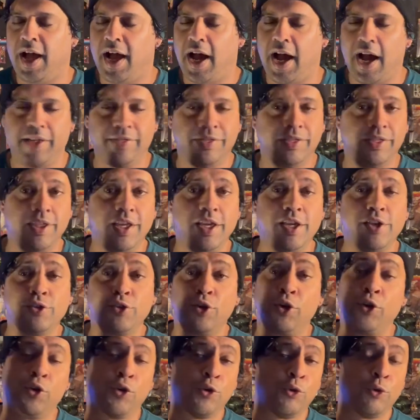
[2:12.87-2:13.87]
I, these
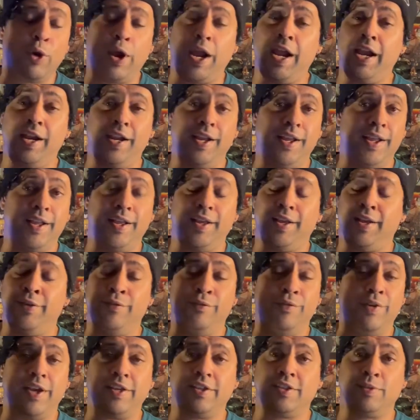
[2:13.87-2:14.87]
are great
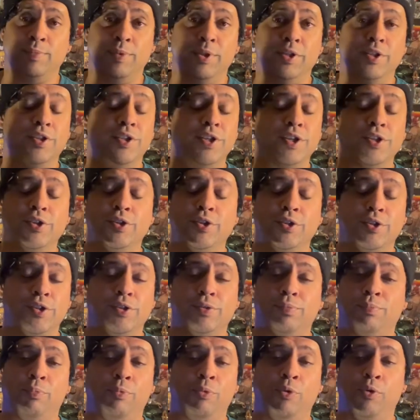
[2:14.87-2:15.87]
investments. These are
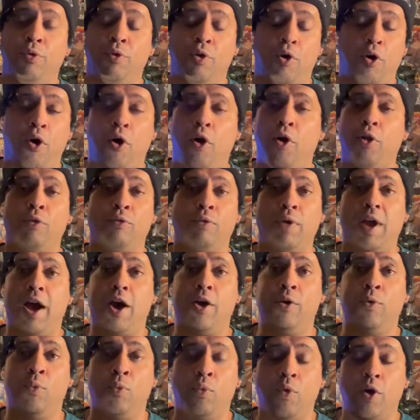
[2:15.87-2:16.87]
just
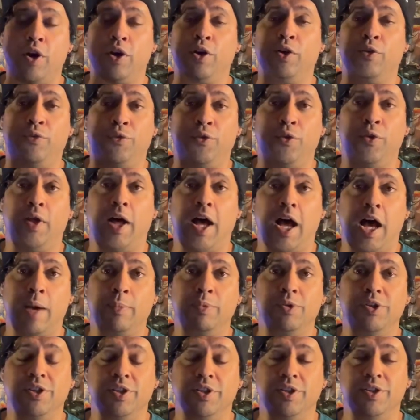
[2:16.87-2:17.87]
all-around wonderful
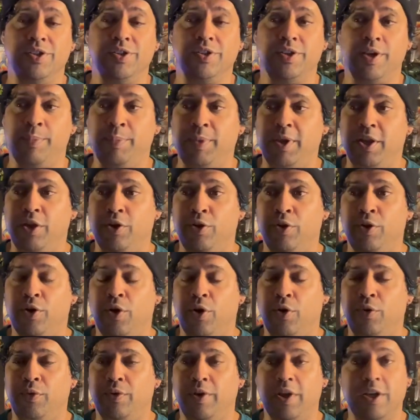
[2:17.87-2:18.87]
options. I mean, you
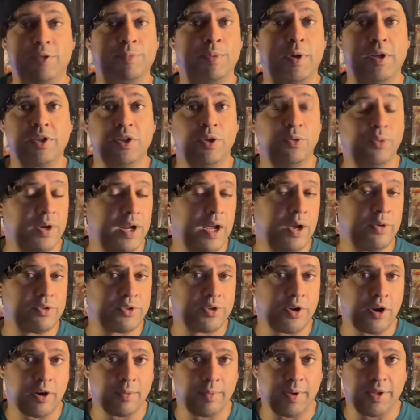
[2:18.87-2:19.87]
don't, especially when I was
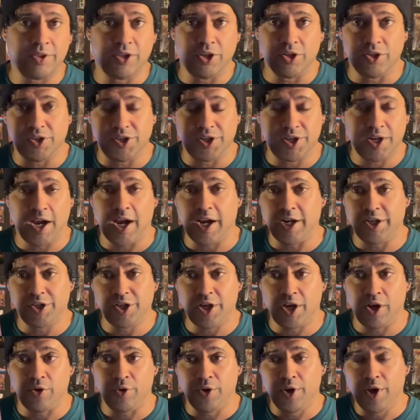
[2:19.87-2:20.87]
talking about the G I
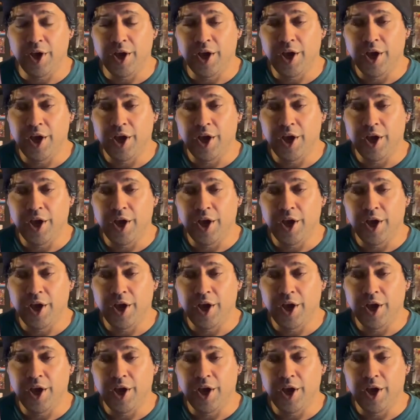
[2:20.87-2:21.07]
Joe,